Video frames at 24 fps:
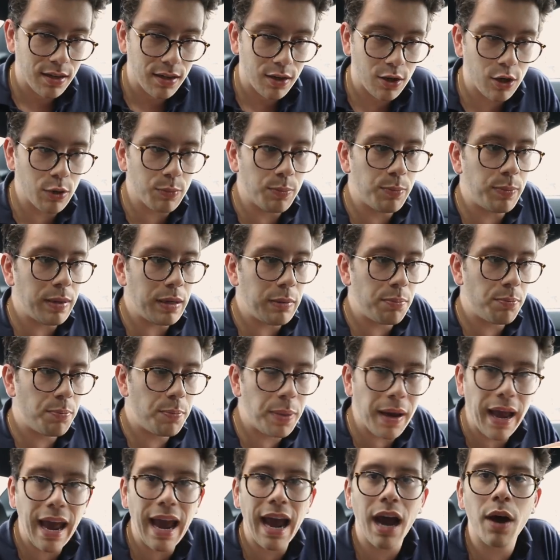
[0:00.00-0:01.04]
could be
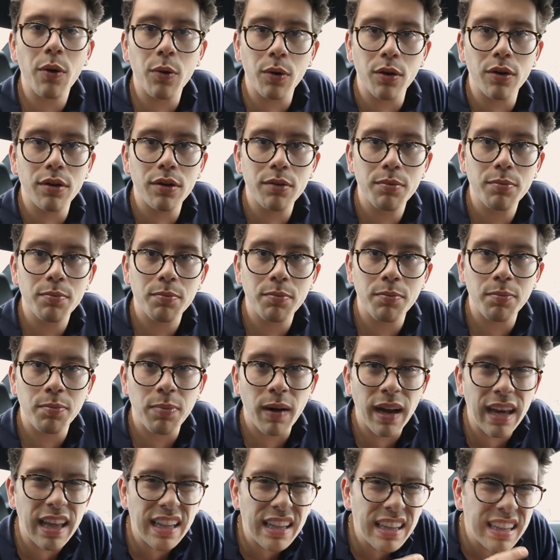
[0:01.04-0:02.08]
powered
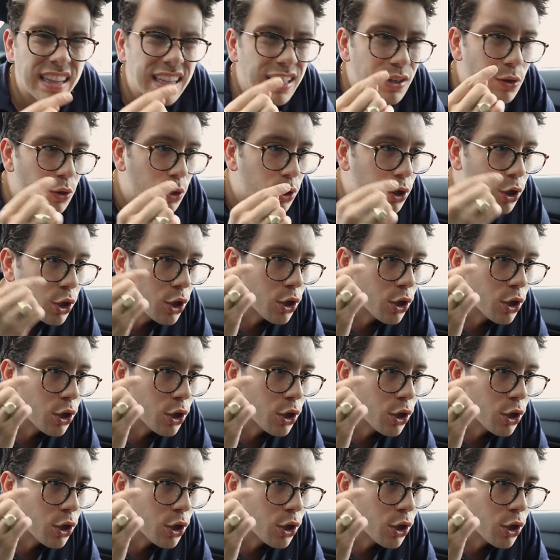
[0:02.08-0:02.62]
by a little